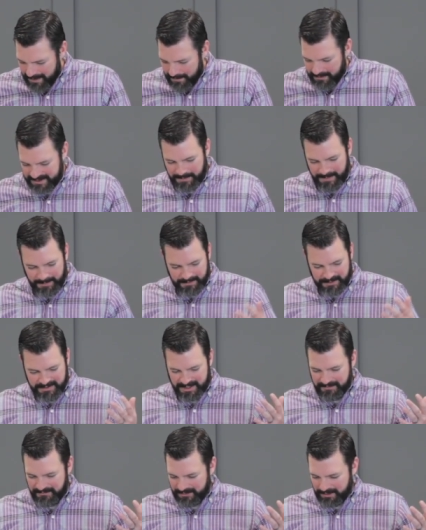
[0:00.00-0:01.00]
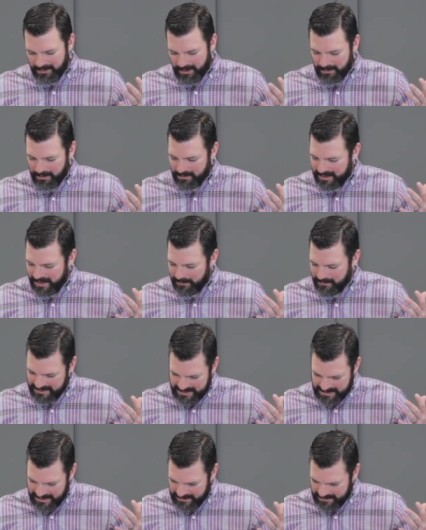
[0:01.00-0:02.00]
But the people are trying to figure out okay,
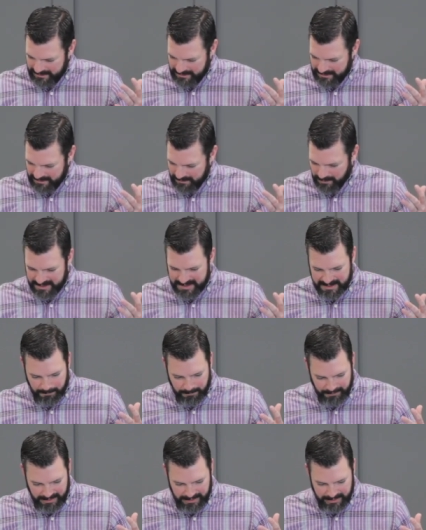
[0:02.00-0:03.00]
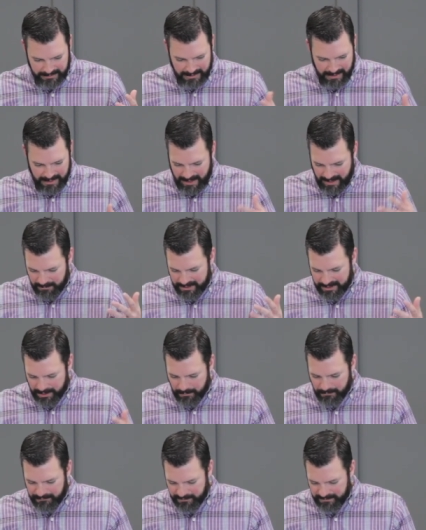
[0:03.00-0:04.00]
what's next? What's the plan? How do we
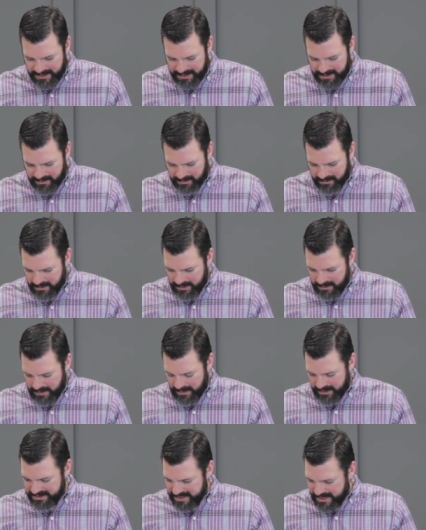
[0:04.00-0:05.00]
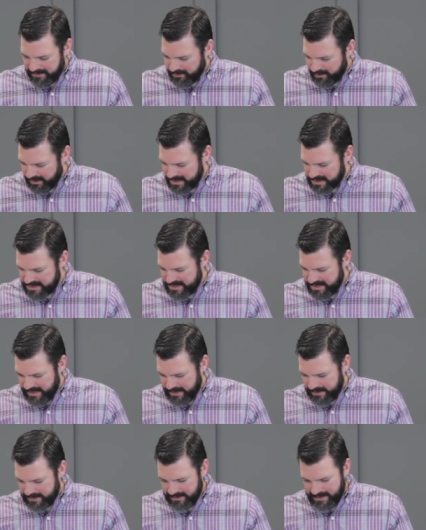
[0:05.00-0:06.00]
go from here? Our Savior is
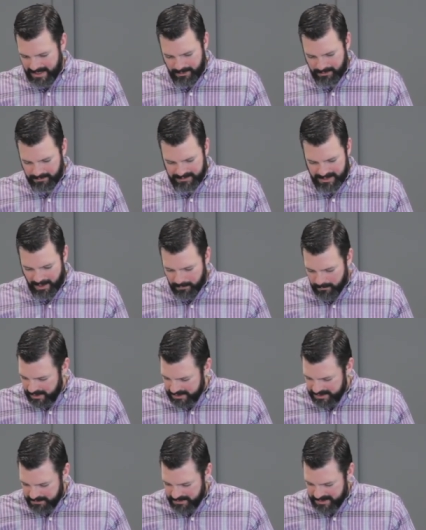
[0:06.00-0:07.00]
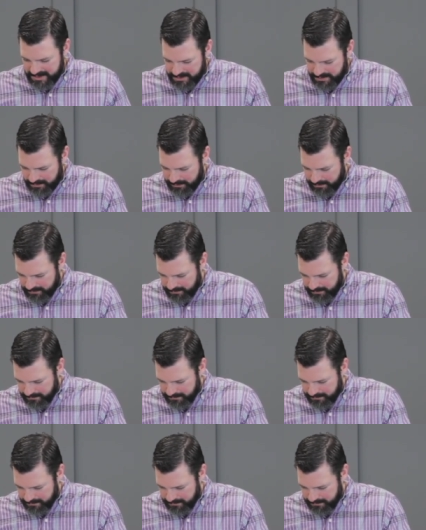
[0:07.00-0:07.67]
dead. Now, now what do we do?